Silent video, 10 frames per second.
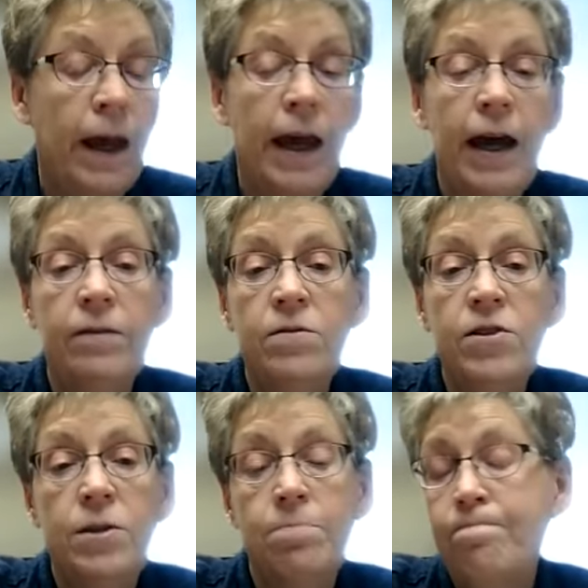
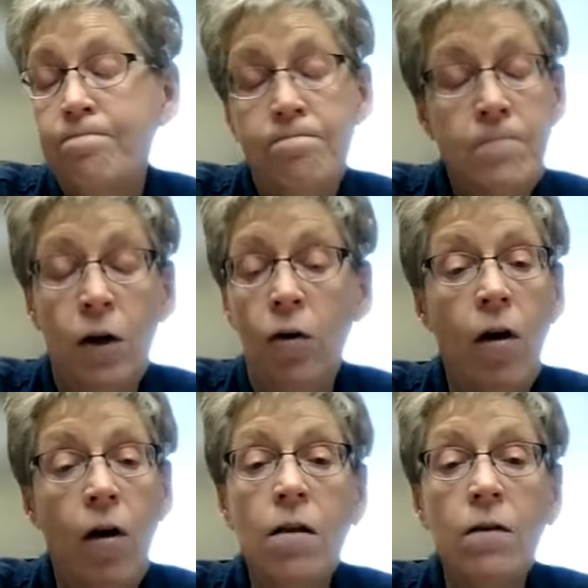And, you know, it
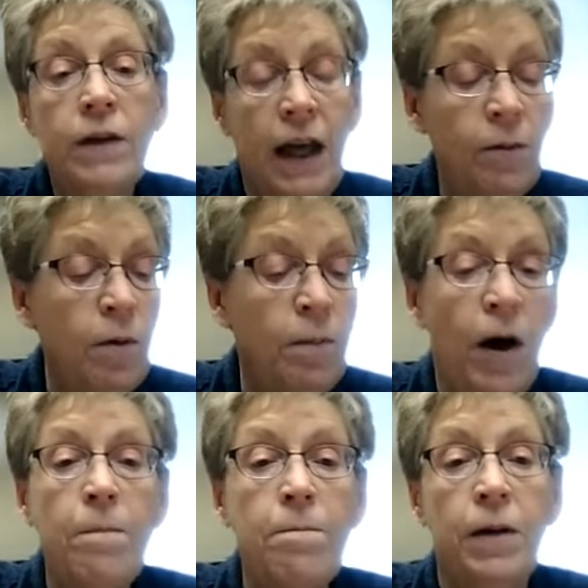all came
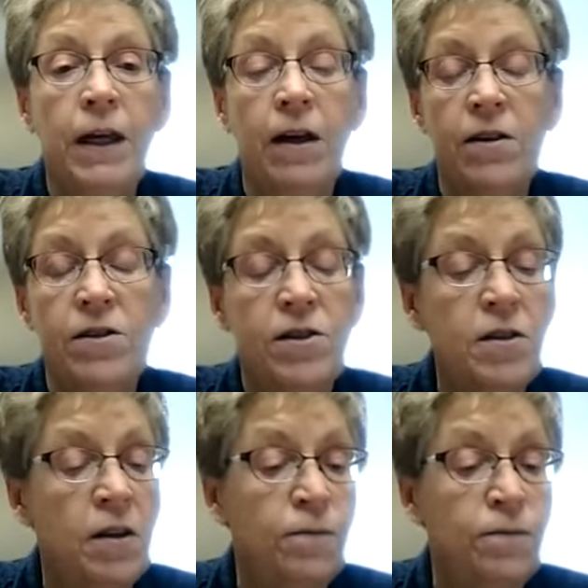about because
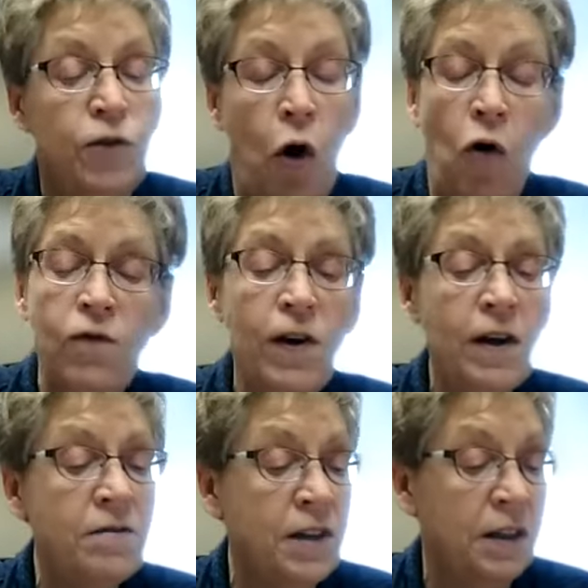of
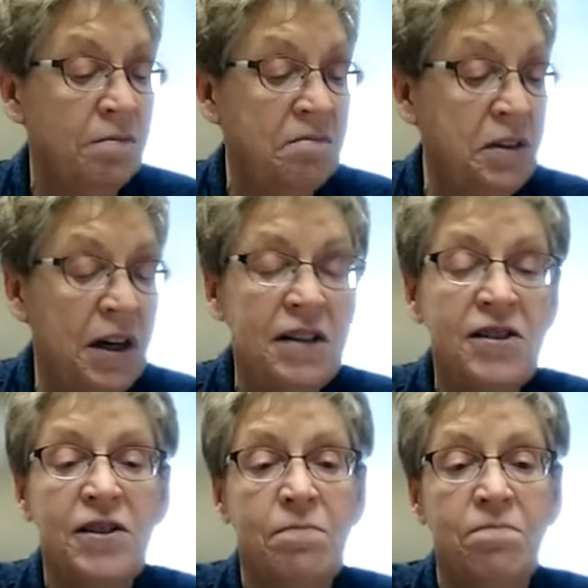COVID and us
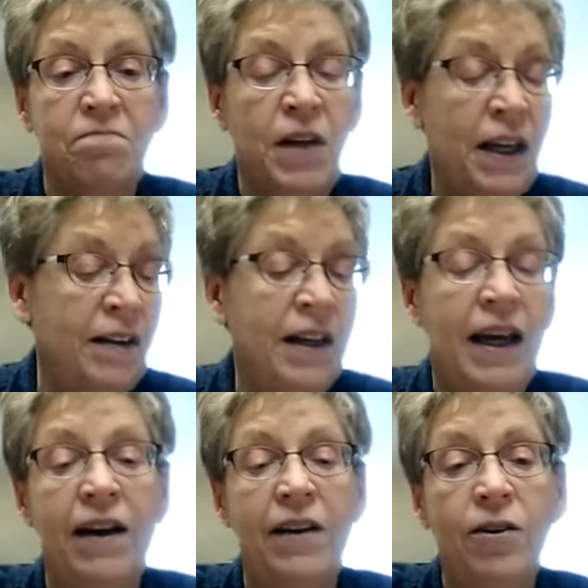getting
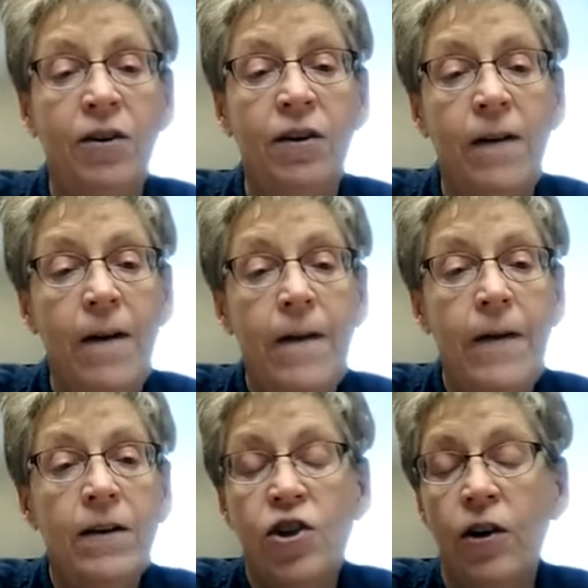together,
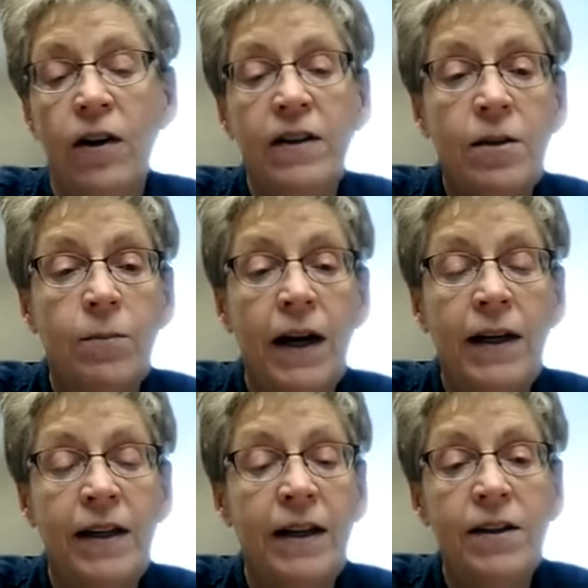sharing some
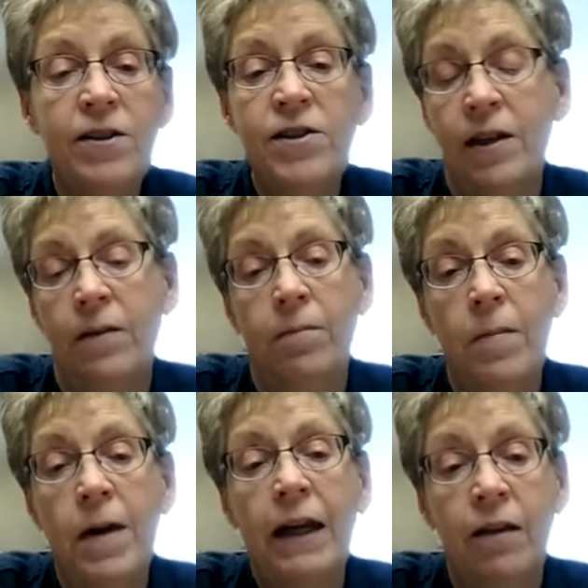ideas and
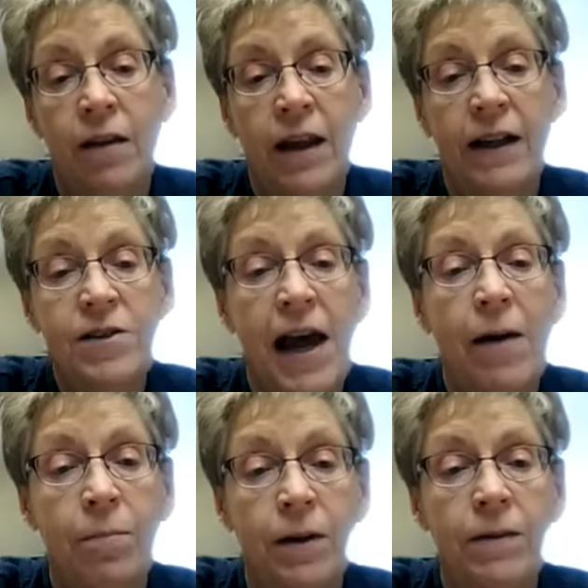making things
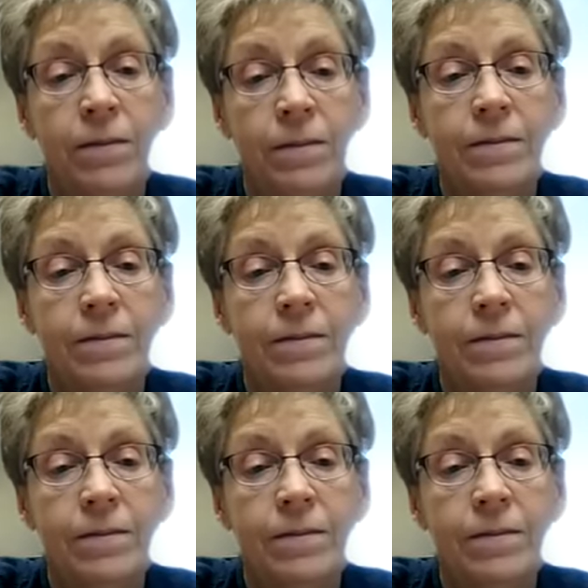happen.